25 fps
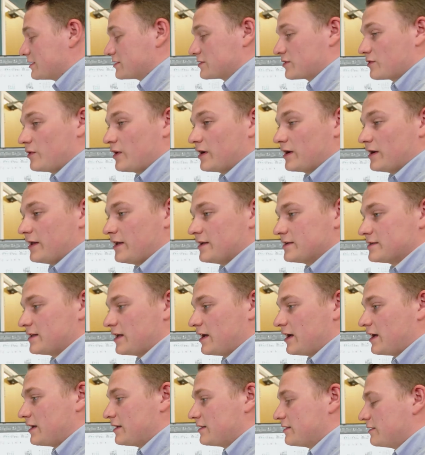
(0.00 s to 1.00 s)
quickly as
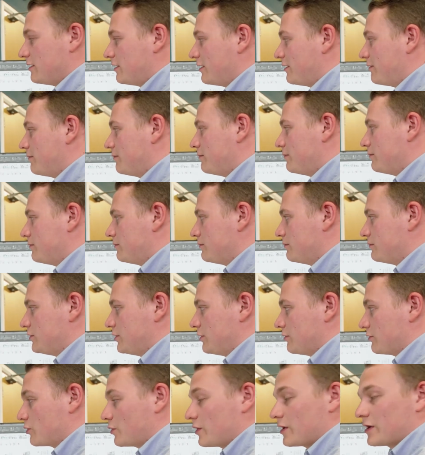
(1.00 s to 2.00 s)
that.
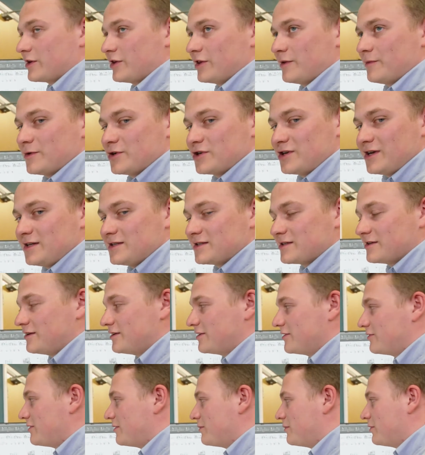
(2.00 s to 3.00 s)
Quicker than the machine's going
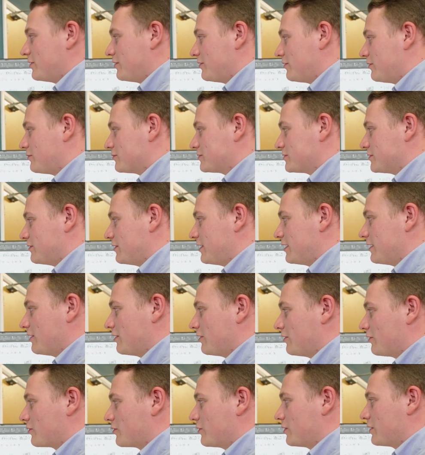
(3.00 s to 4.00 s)
to do it, but also then a
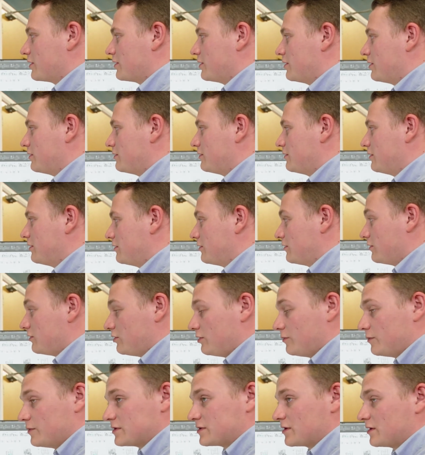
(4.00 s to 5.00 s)
lot quicker than the
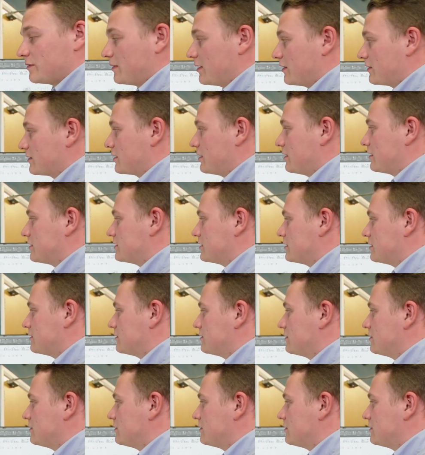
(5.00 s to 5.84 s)
human's going to be able to cut it.